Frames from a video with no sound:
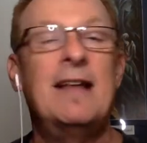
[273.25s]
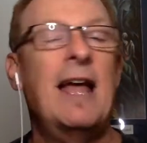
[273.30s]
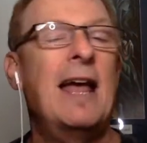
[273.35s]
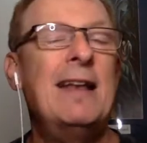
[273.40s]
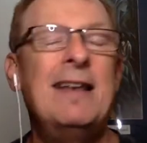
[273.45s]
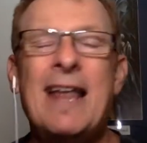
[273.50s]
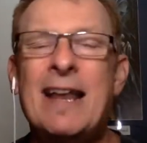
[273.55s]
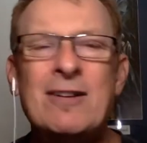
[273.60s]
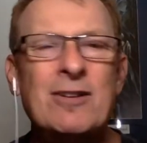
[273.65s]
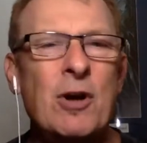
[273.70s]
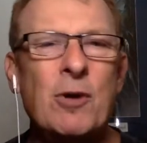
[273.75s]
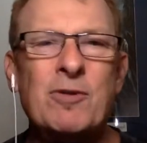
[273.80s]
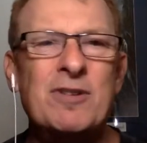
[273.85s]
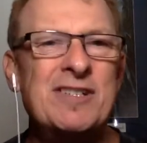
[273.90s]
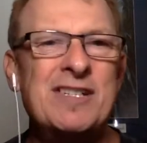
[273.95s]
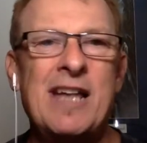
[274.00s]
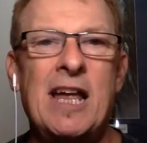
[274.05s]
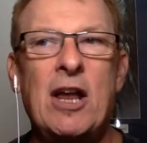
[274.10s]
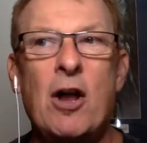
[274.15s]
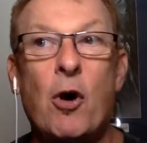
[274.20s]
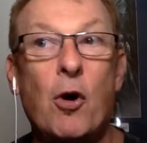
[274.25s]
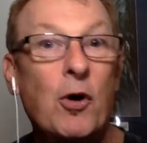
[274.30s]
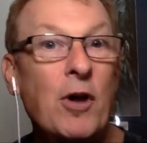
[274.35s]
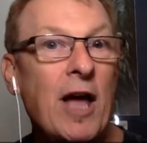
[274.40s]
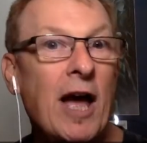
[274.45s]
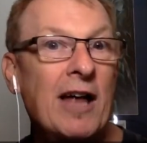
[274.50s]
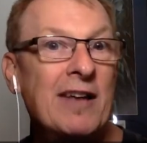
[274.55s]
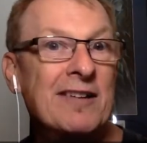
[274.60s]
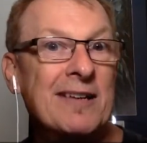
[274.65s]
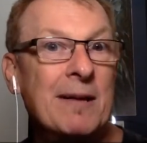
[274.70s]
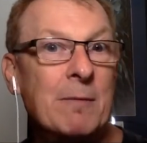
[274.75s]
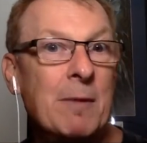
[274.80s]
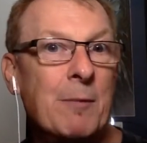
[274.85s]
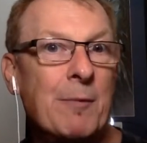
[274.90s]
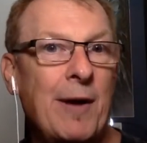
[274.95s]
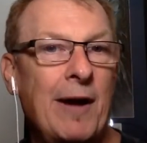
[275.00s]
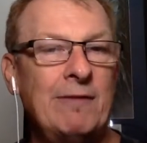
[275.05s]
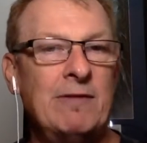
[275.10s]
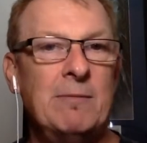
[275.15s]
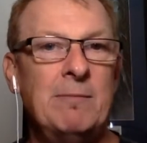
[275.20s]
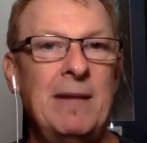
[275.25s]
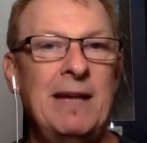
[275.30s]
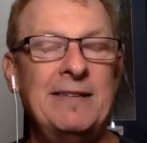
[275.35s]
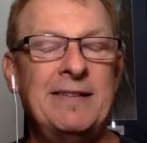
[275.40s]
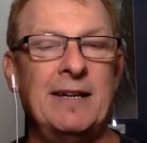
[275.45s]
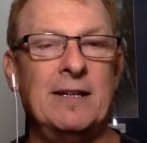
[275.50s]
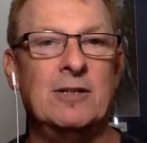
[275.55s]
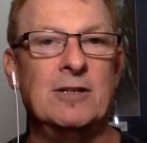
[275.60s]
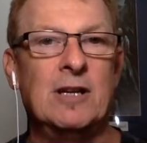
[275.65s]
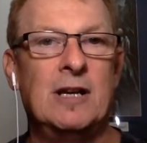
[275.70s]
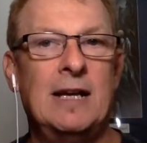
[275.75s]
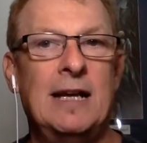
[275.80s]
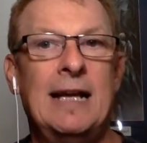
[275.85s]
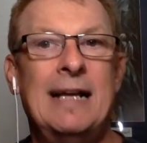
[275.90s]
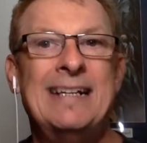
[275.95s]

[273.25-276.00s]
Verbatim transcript: and then don't say, oh yeah, send me a private message.